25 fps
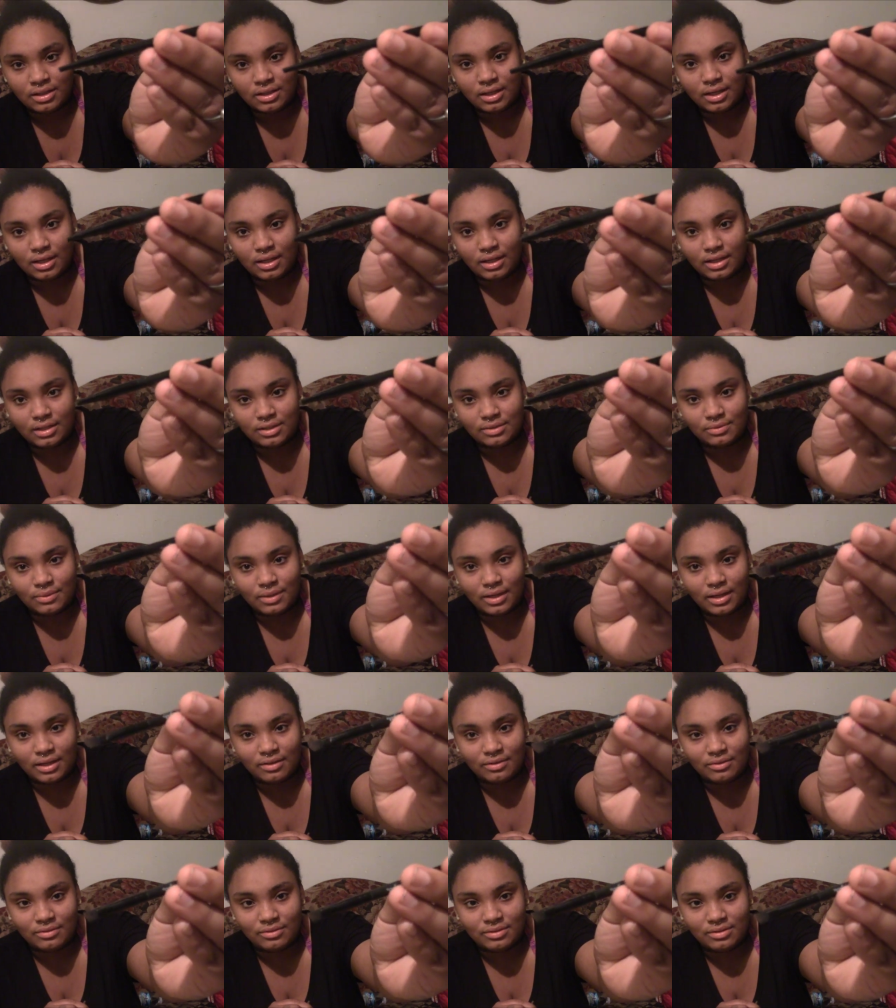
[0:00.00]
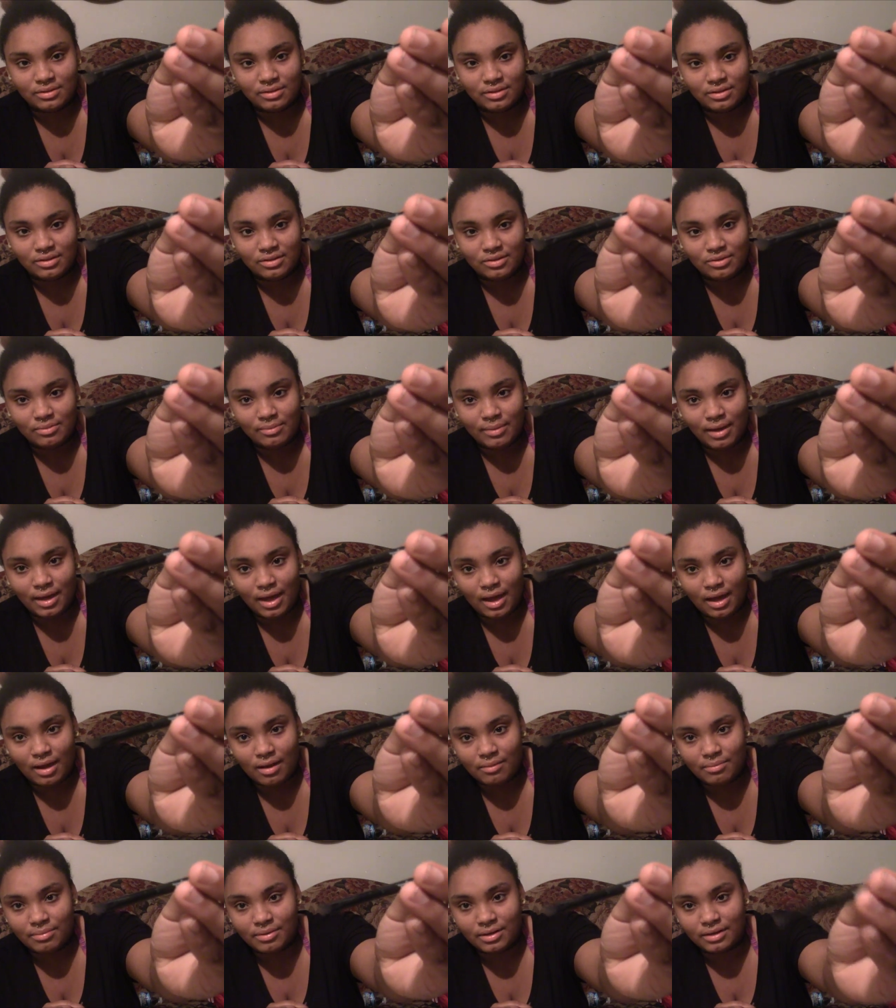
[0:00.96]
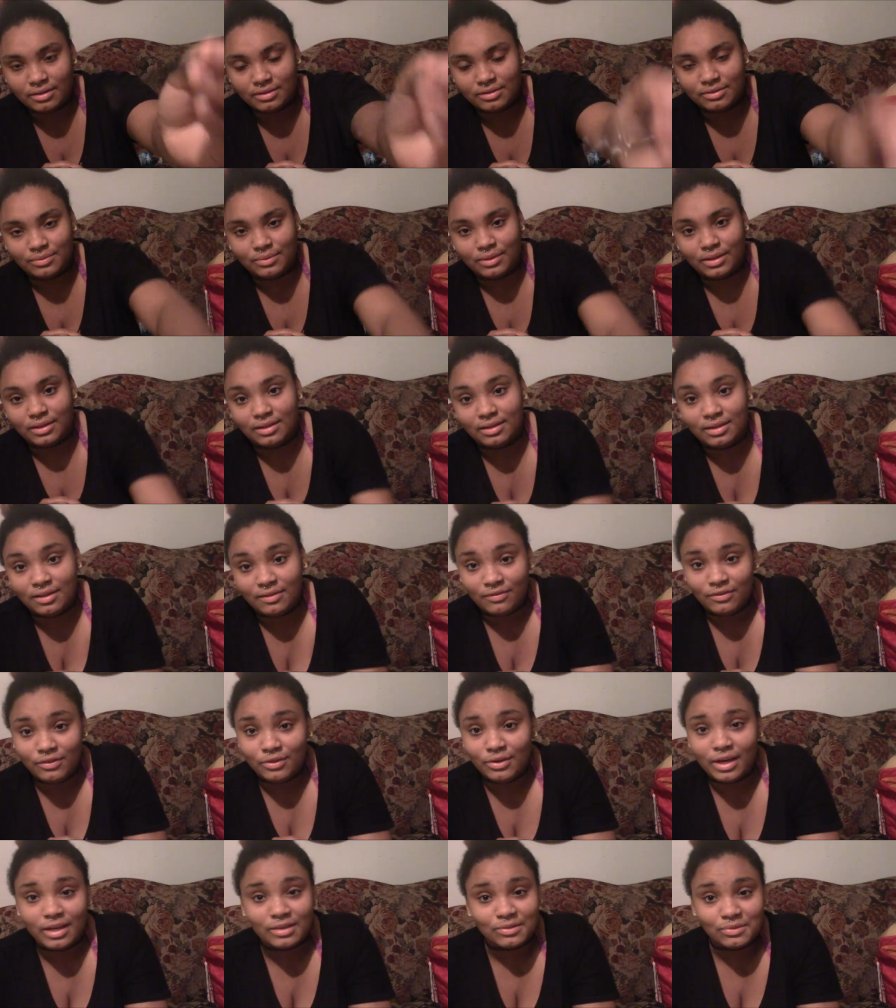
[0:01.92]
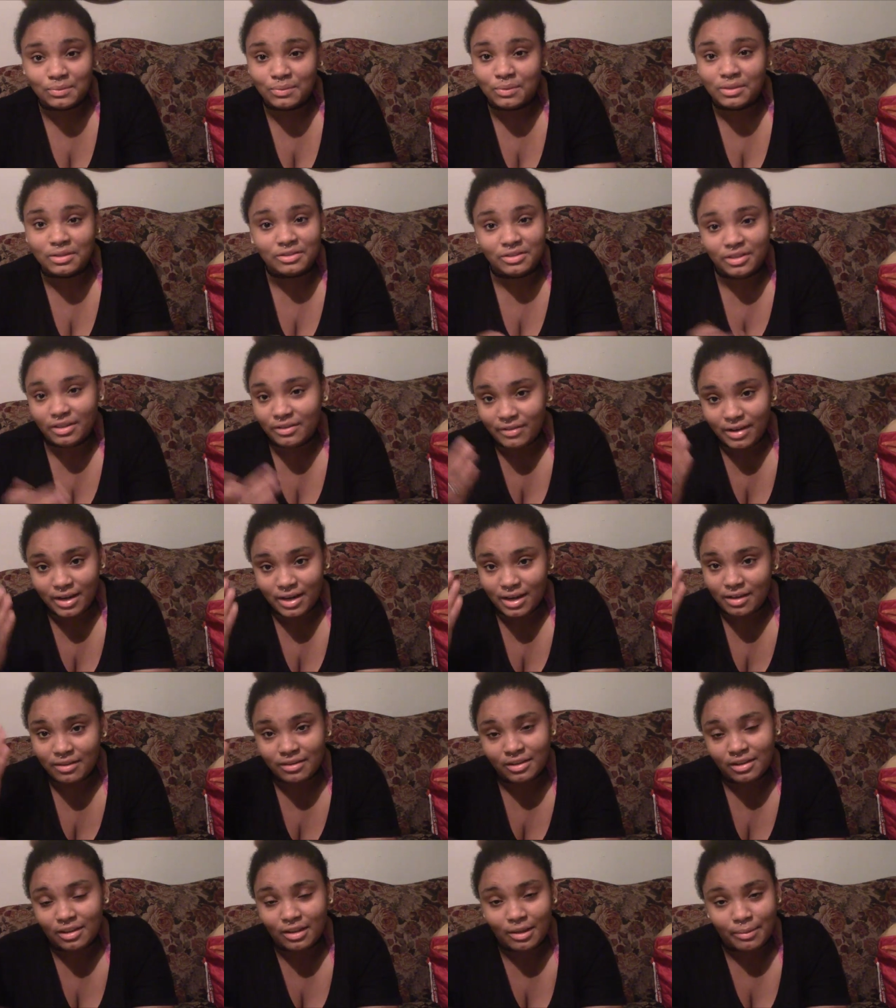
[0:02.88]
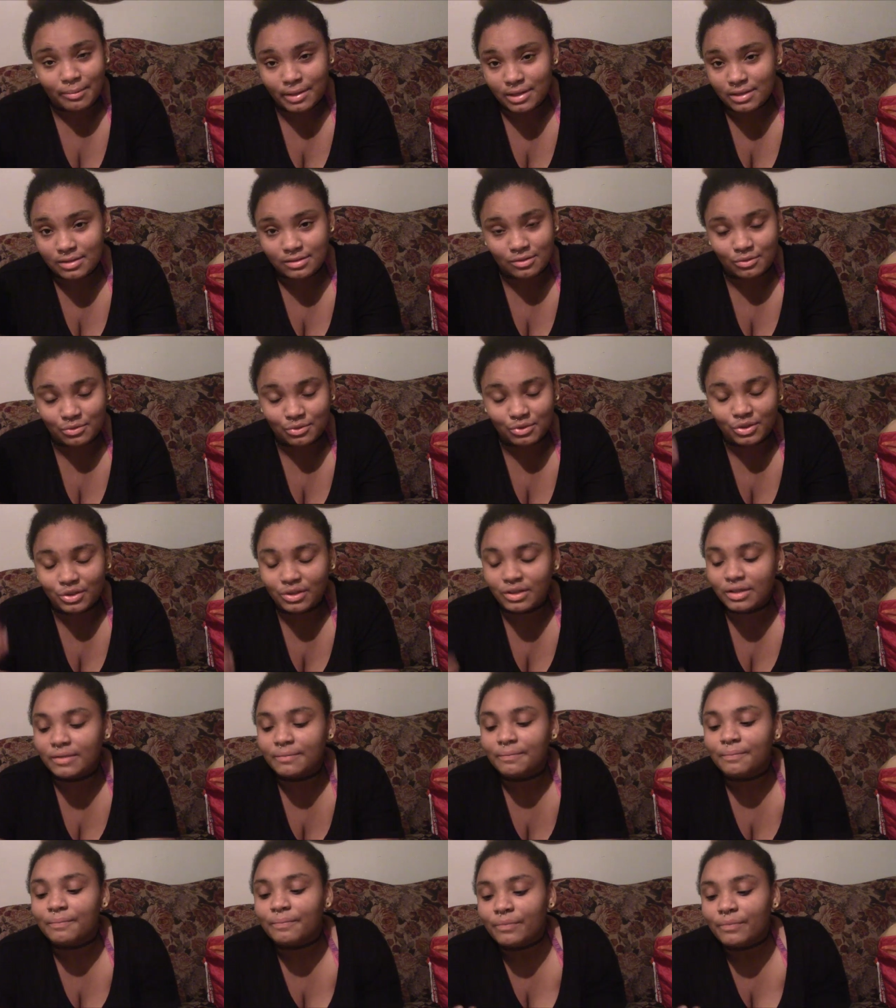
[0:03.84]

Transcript: and that's what I use to do my eyebrows with. If you guys were wondering, right now they look a mess. Don't look.